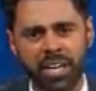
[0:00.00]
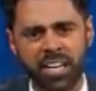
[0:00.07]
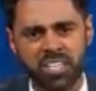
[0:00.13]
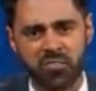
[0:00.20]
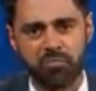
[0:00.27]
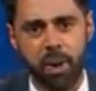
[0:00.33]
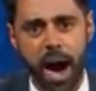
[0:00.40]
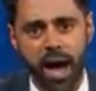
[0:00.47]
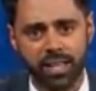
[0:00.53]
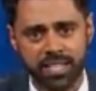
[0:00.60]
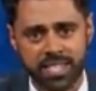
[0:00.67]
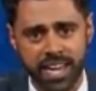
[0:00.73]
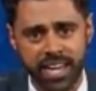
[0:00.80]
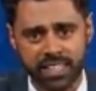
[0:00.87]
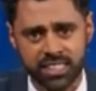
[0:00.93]
because of
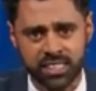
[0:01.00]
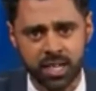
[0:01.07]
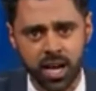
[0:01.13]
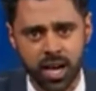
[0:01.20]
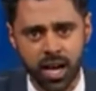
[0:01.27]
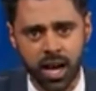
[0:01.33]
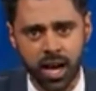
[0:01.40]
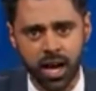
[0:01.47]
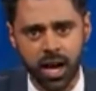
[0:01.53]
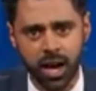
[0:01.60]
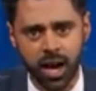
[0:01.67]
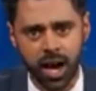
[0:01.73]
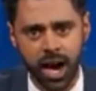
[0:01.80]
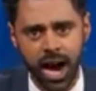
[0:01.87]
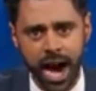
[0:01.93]
politics?
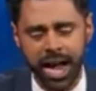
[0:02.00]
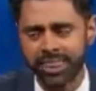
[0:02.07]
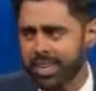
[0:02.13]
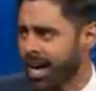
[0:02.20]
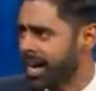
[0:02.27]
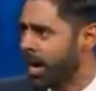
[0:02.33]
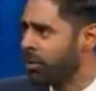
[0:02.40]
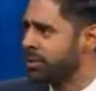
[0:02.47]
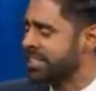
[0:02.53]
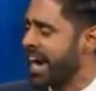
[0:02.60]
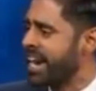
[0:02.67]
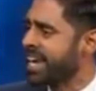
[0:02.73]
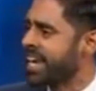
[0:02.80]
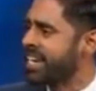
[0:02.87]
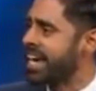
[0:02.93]
I thought I was
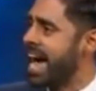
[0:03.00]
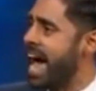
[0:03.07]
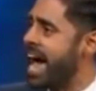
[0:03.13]
getting into